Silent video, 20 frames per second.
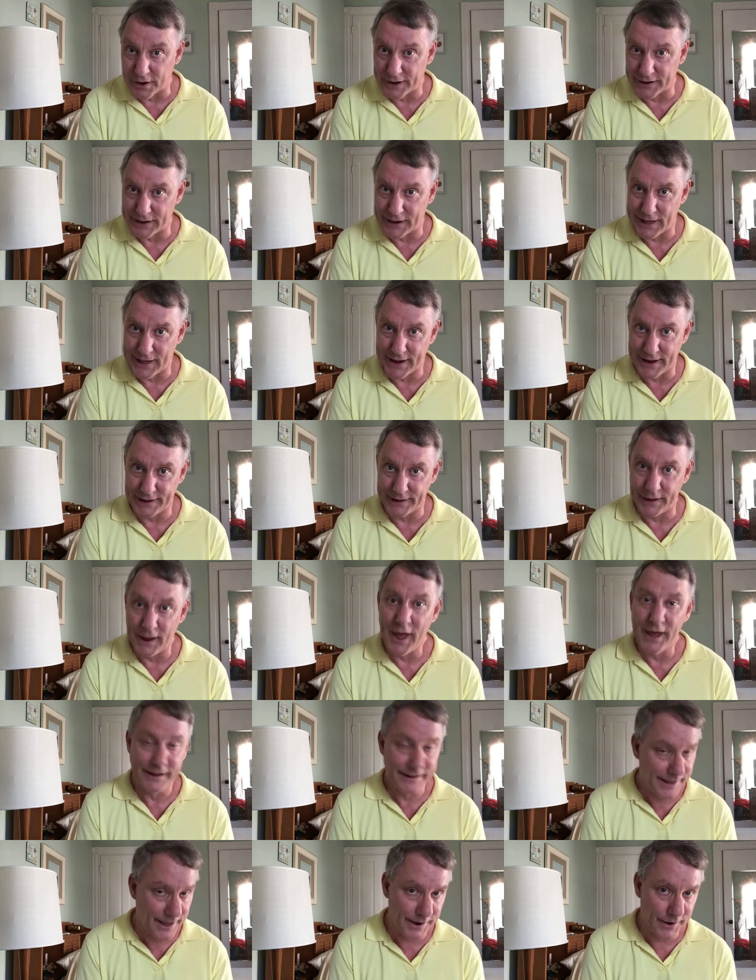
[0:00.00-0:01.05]
online
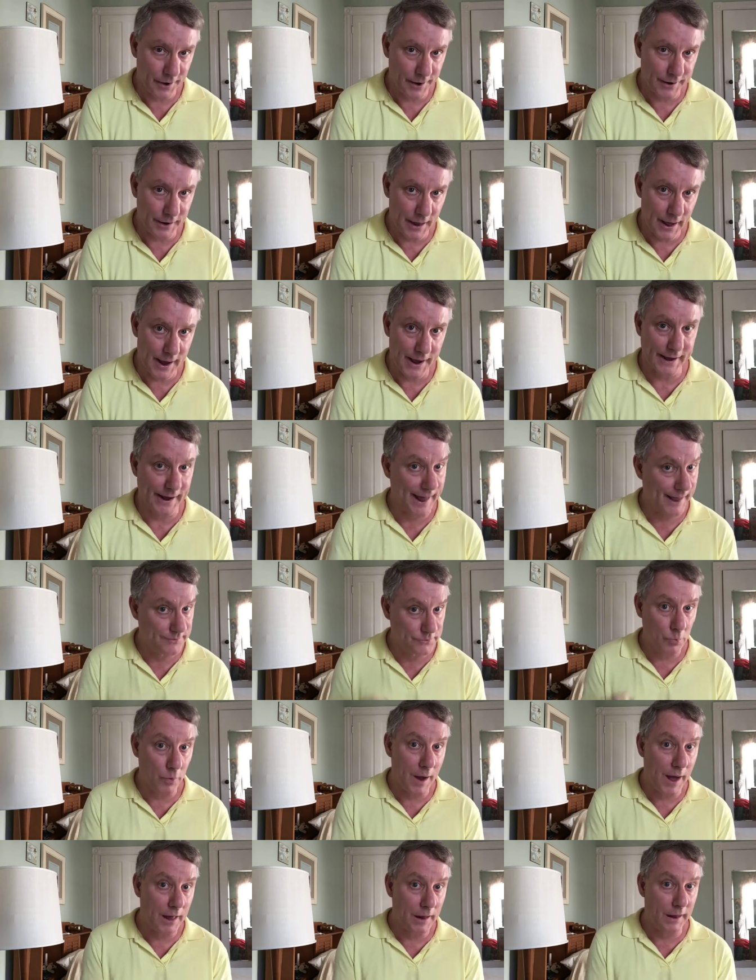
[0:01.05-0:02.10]
get online, as
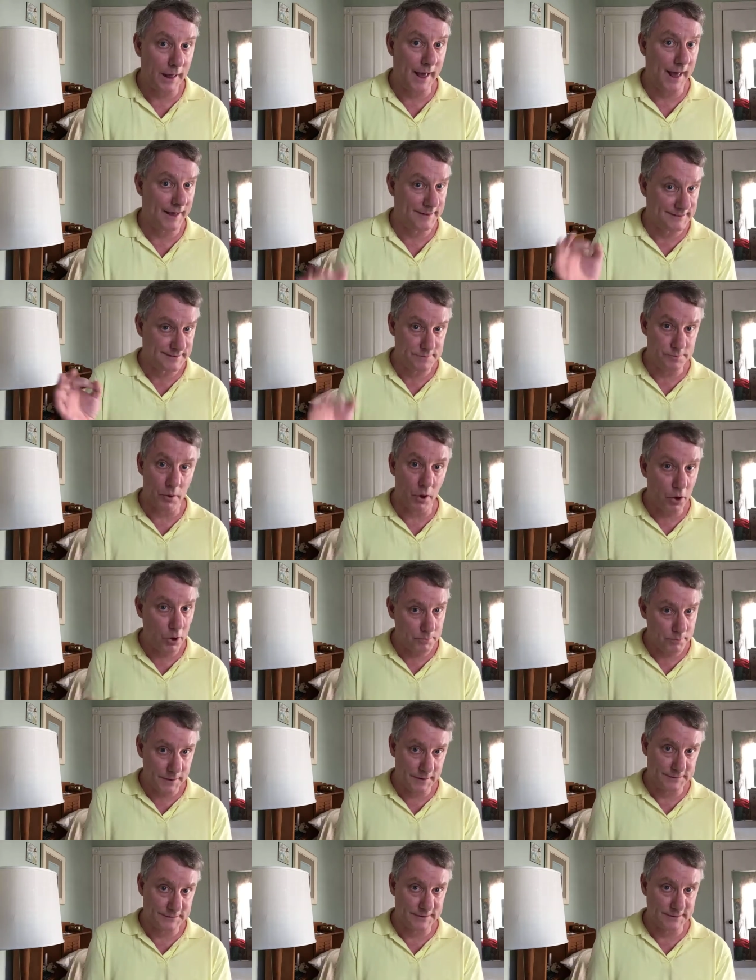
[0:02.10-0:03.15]
well as small
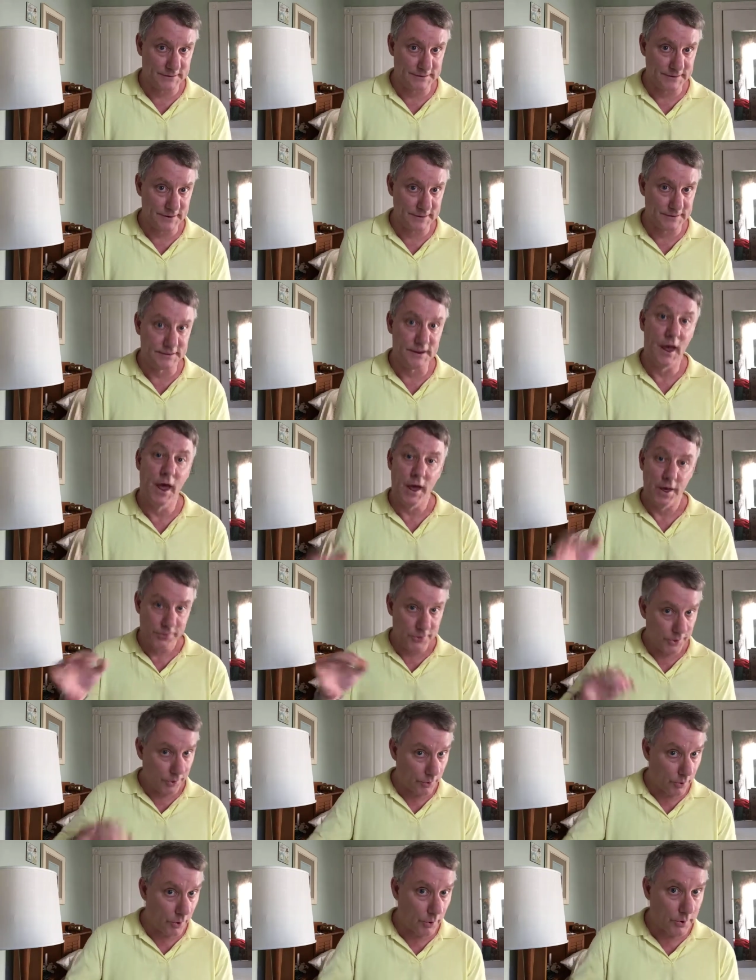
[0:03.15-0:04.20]
businesses
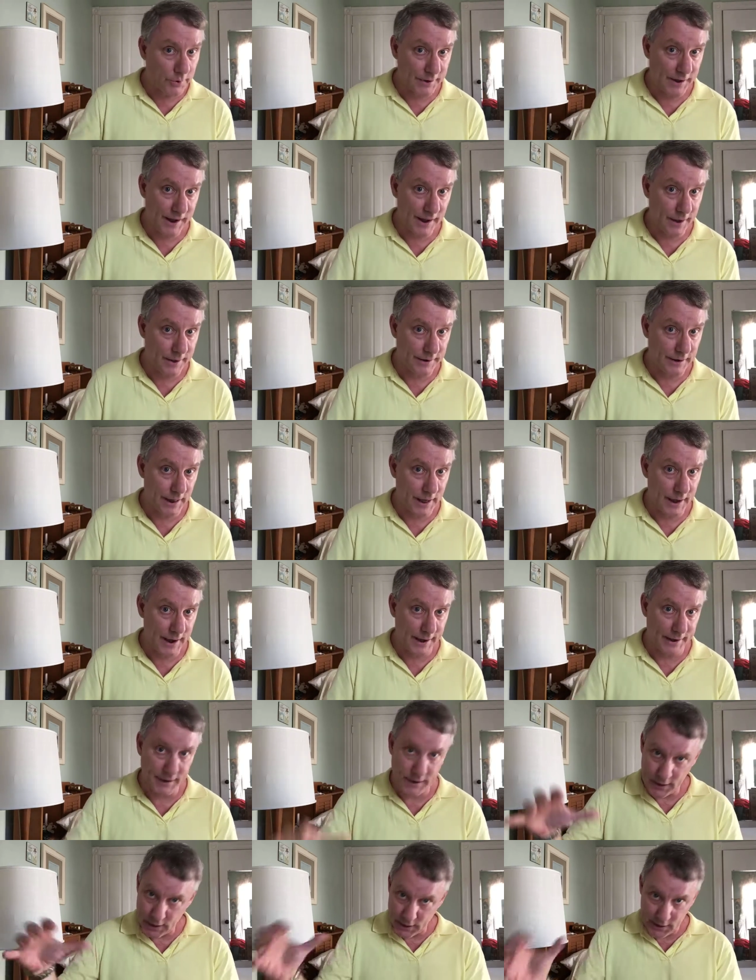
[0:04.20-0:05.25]
that are already
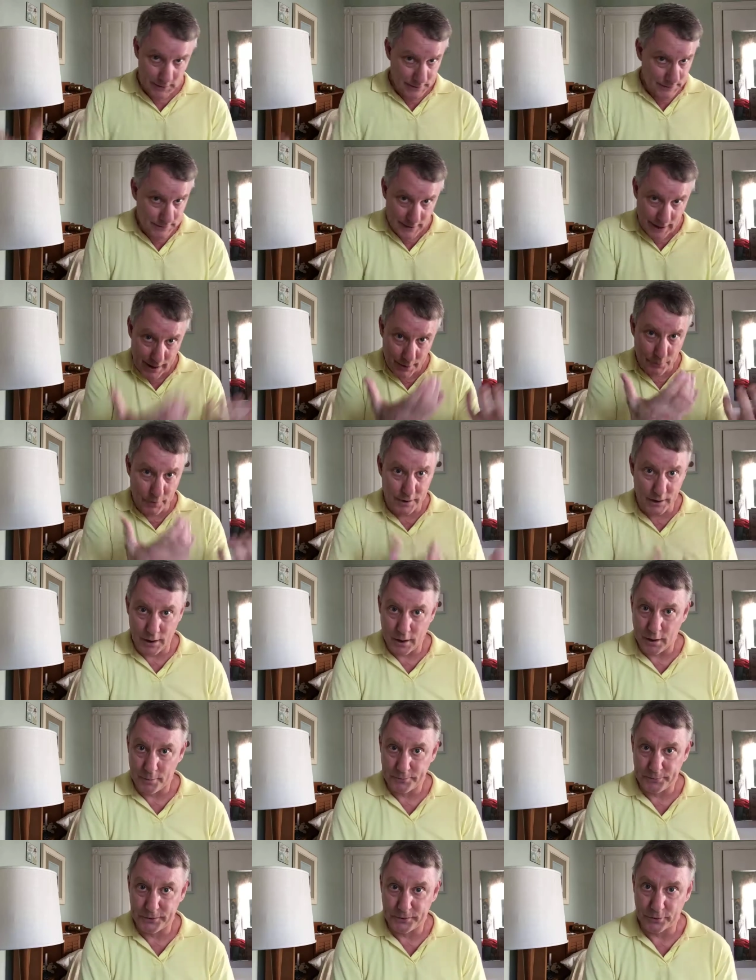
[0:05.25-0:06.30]
online. I want to
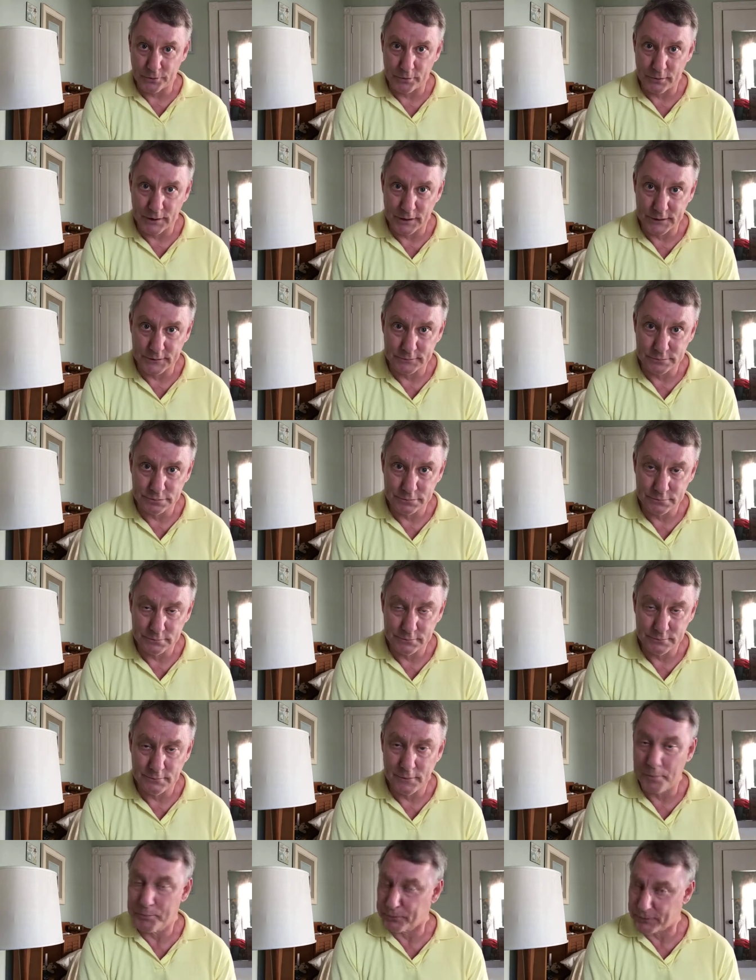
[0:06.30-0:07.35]
up your
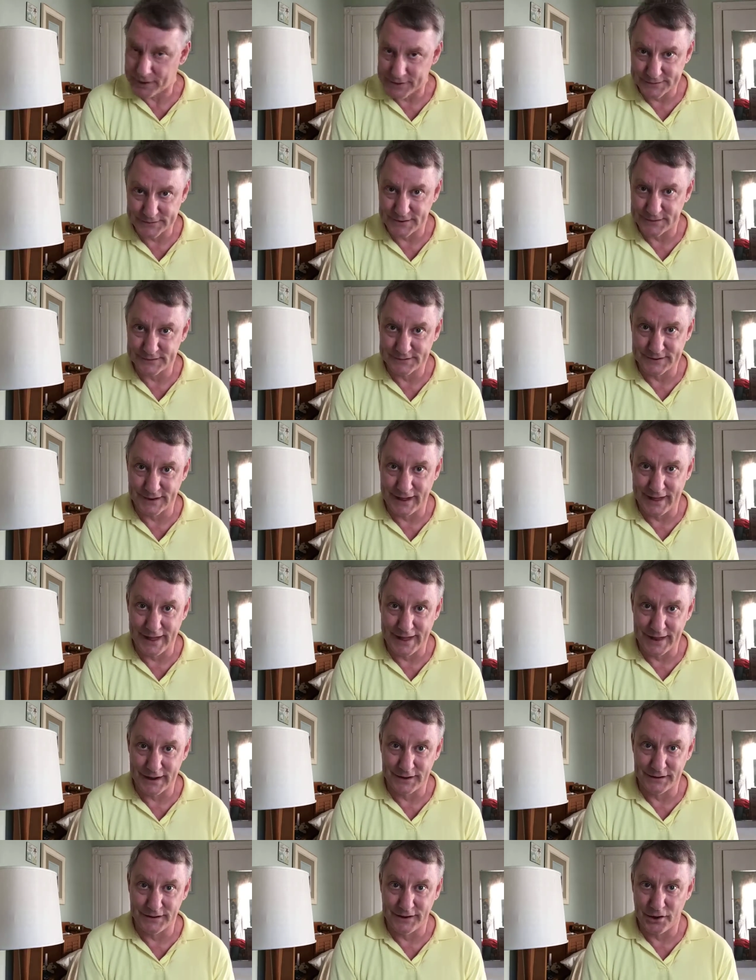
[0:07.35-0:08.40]
presence
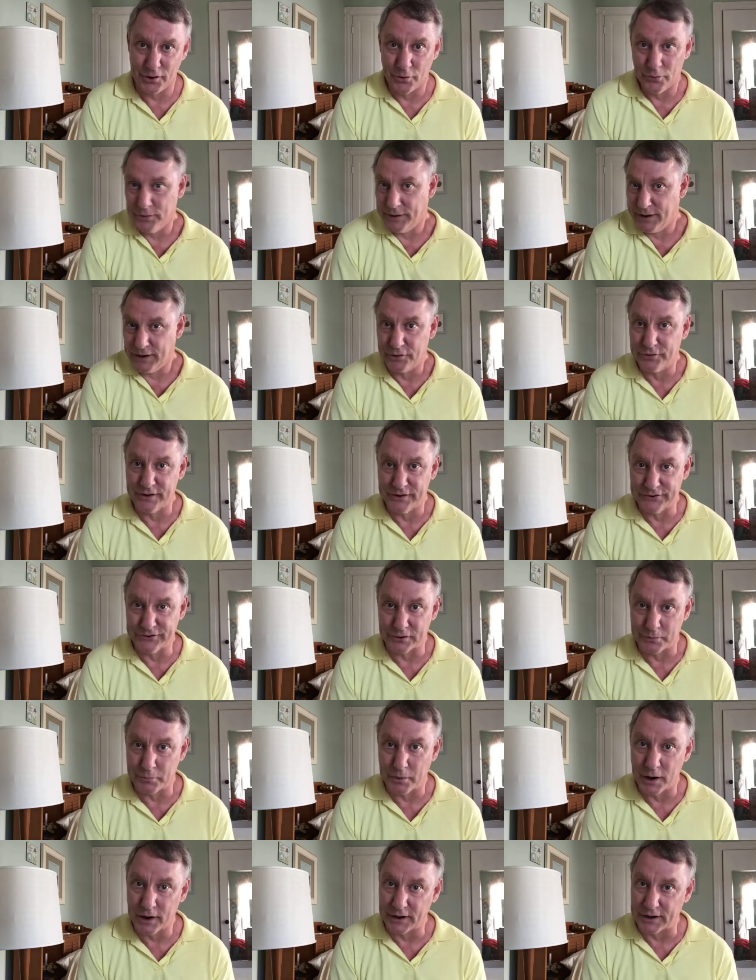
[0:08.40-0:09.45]
and, you know, increase
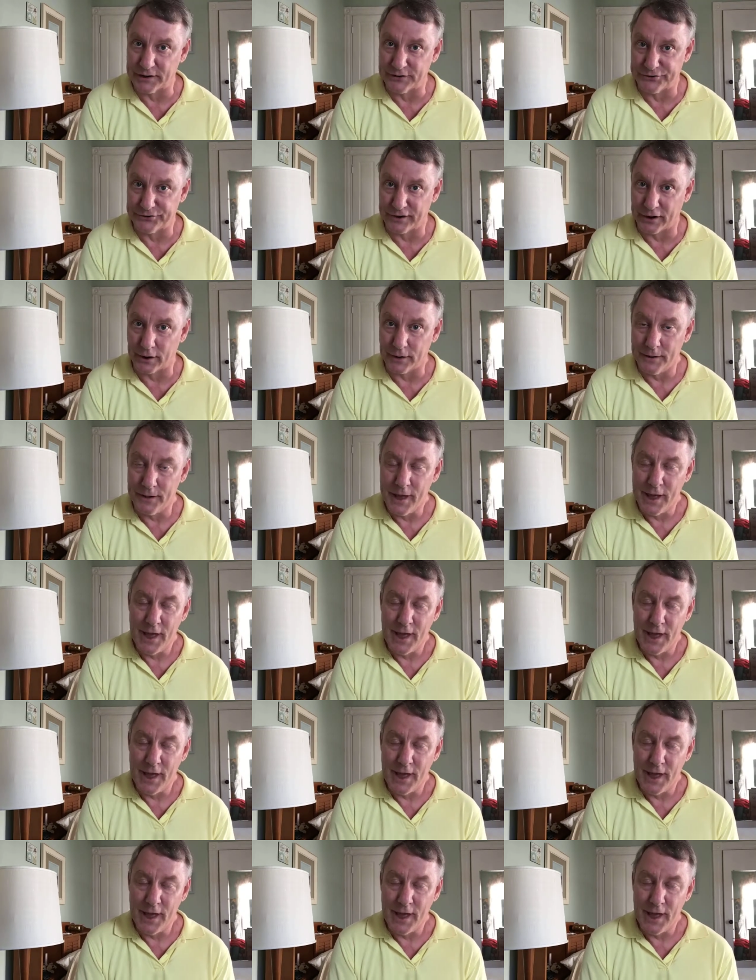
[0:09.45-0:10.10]
your market share.